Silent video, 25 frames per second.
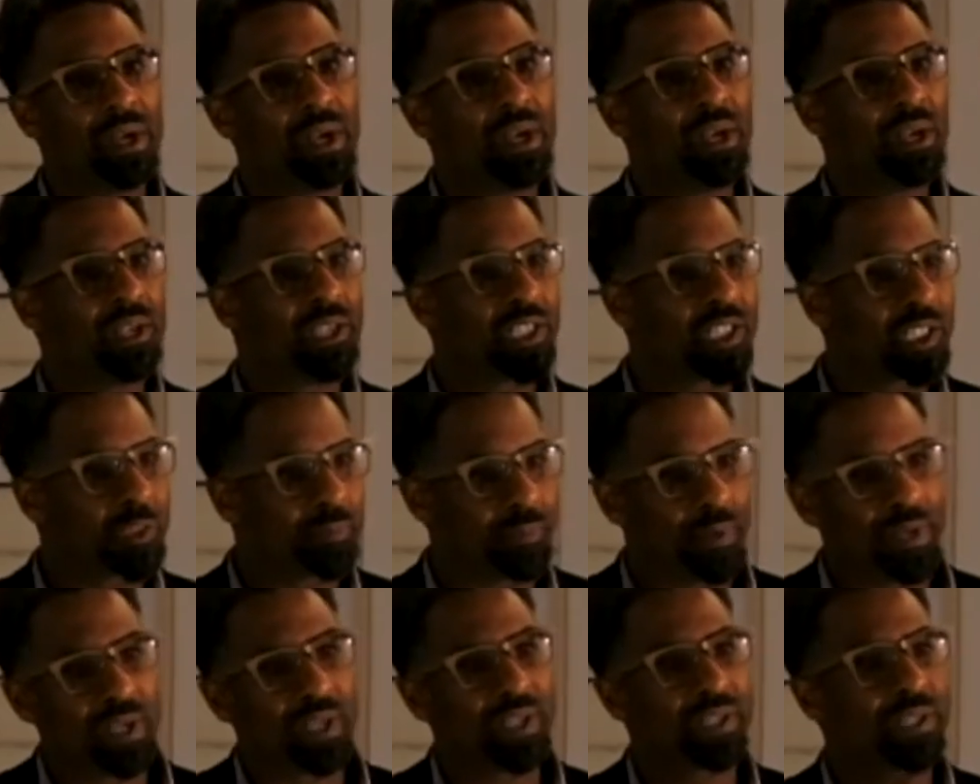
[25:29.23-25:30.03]

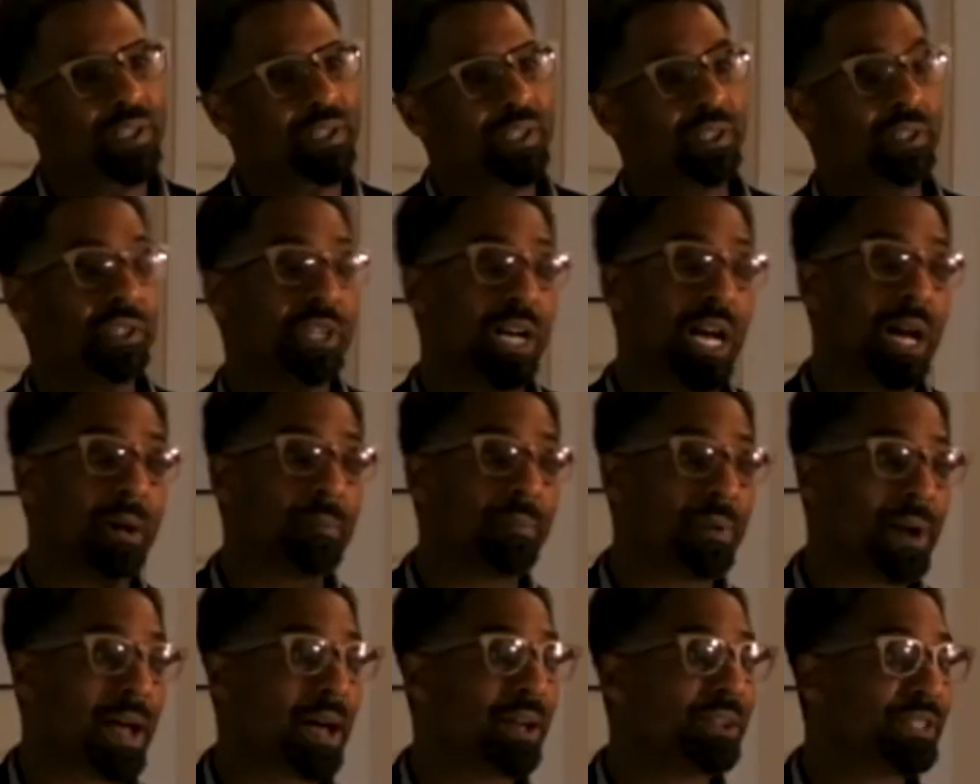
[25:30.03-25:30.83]
speaks to John
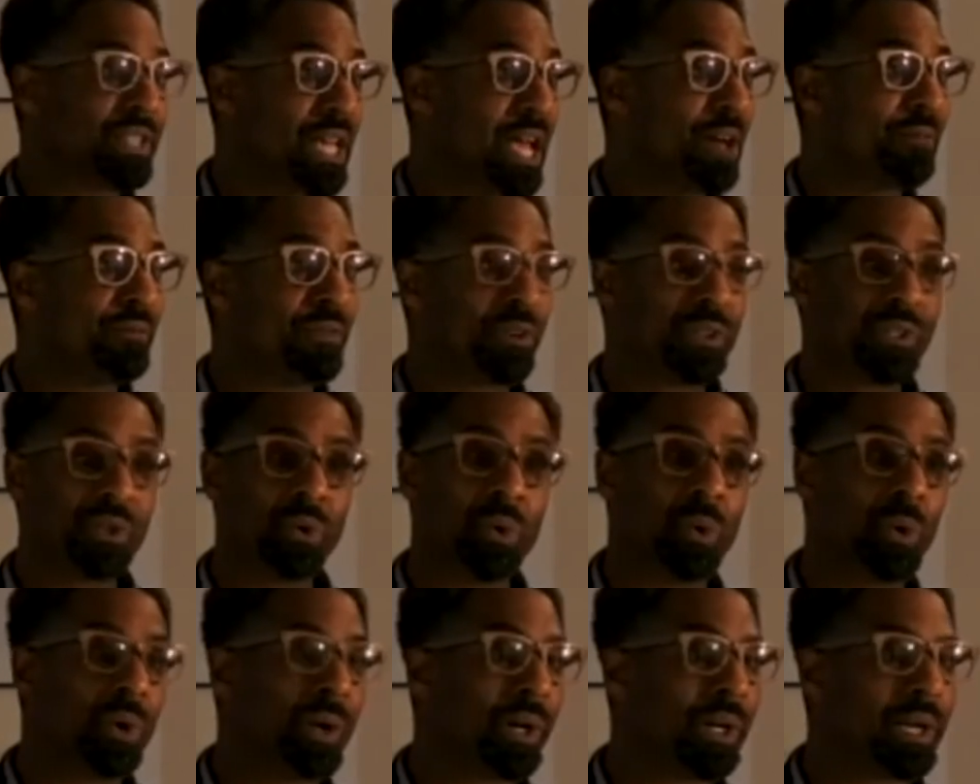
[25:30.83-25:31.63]
Brown's effort to
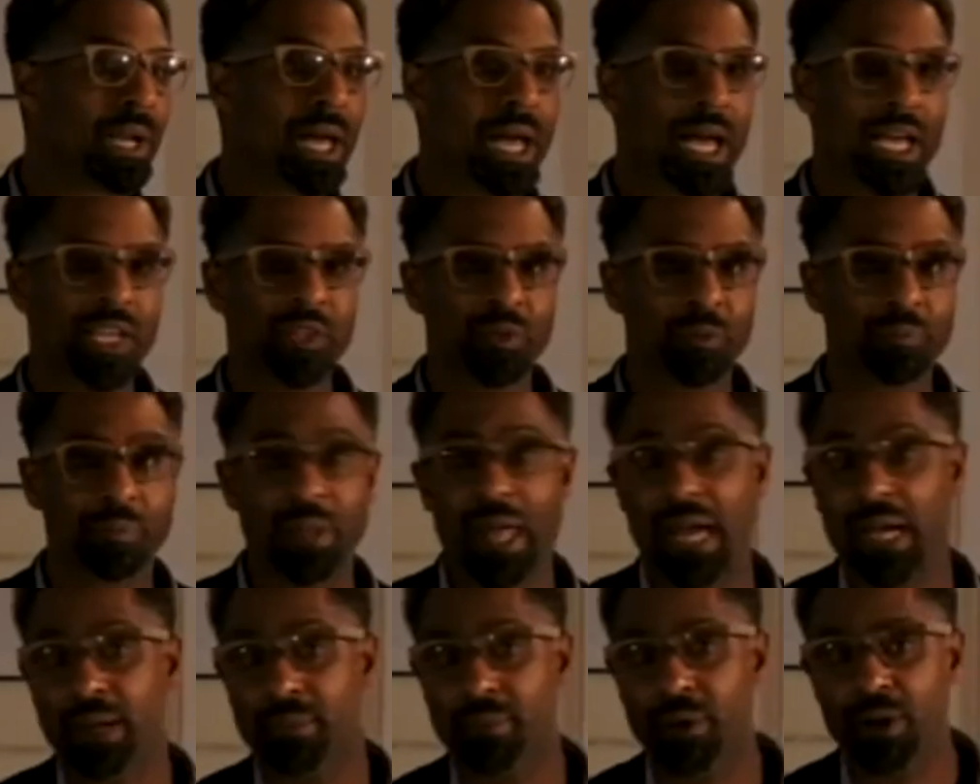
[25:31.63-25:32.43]
organize with
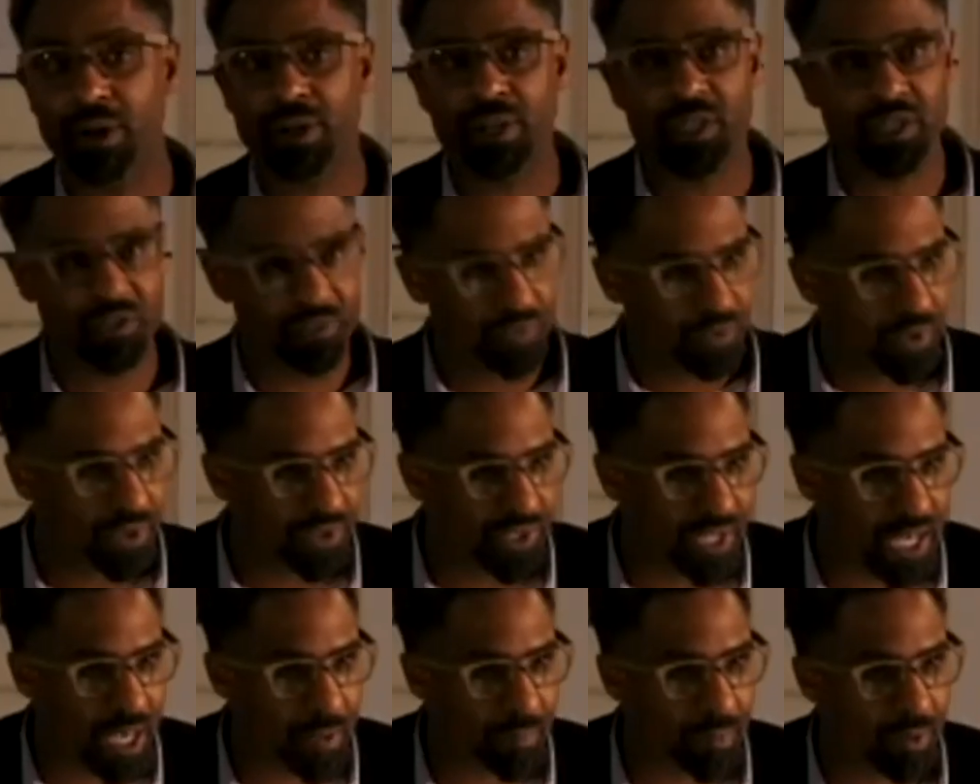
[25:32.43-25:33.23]
Black Americans, for
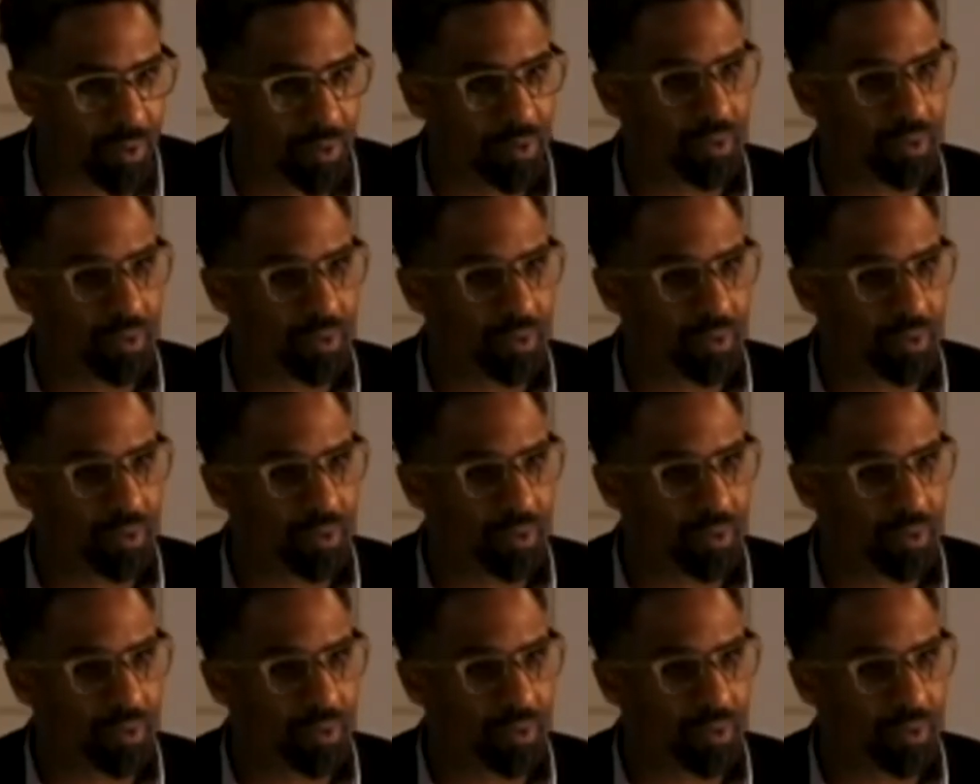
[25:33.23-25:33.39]
example,